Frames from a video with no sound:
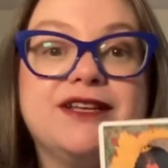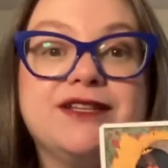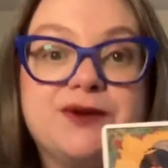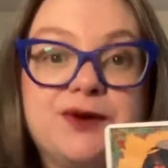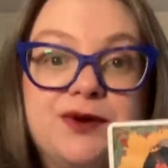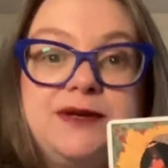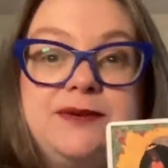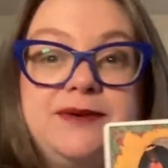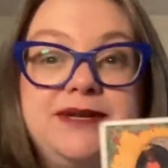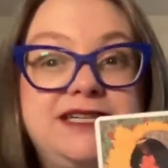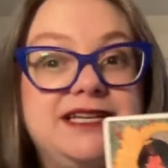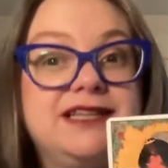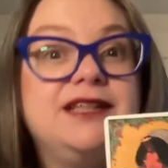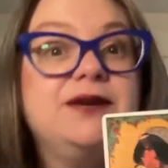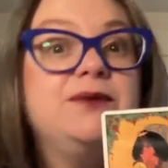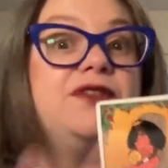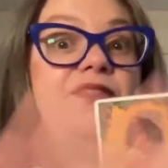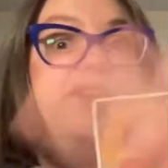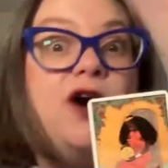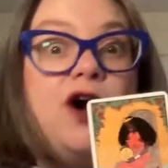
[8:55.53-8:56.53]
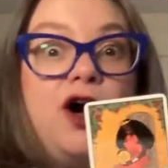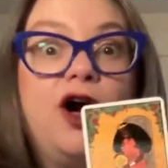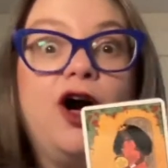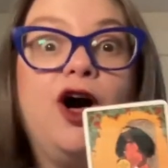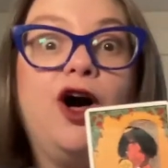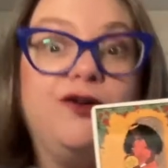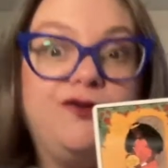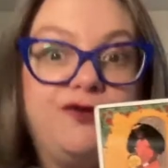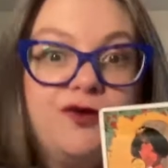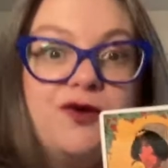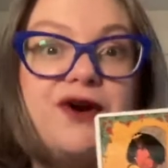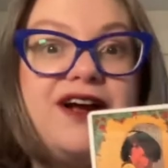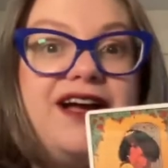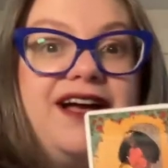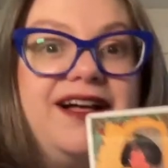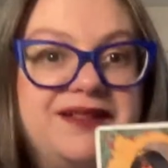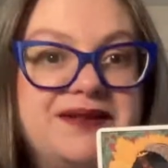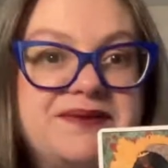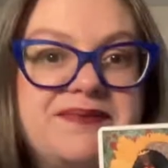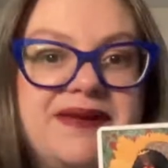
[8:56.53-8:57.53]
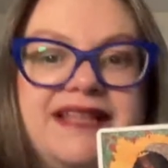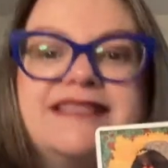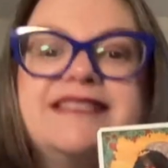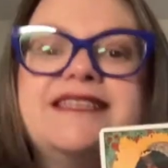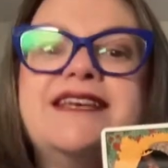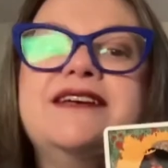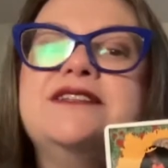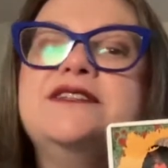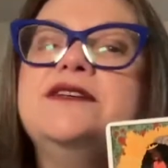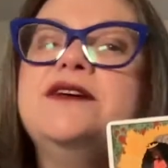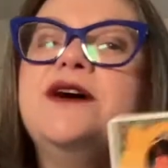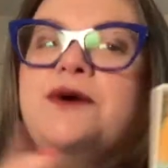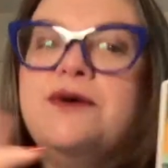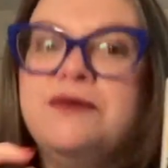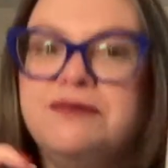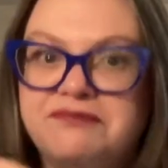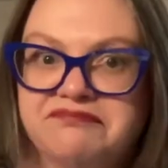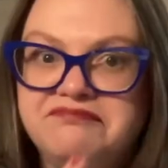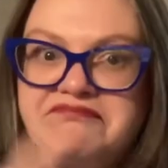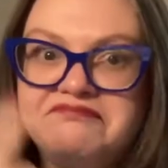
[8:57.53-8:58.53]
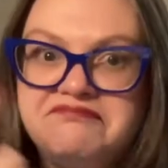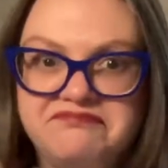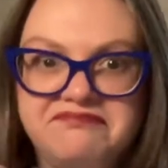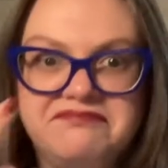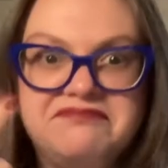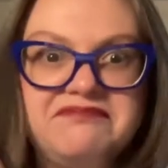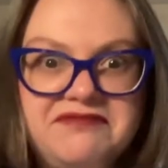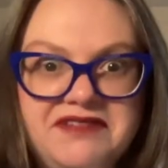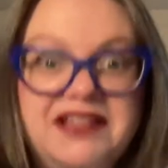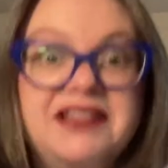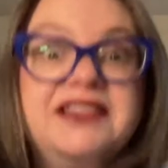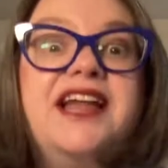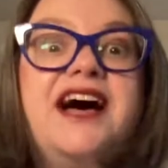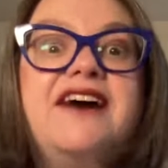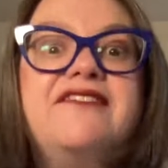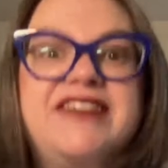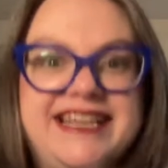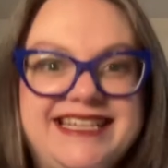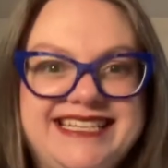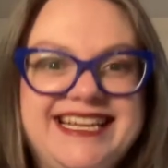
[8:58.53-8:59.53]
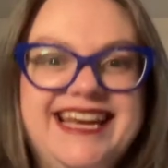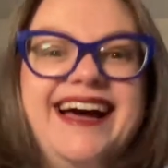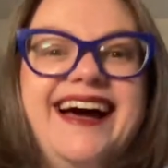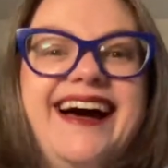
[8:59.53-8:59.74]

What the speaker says: going to be dealing with all 4 elements. So love it.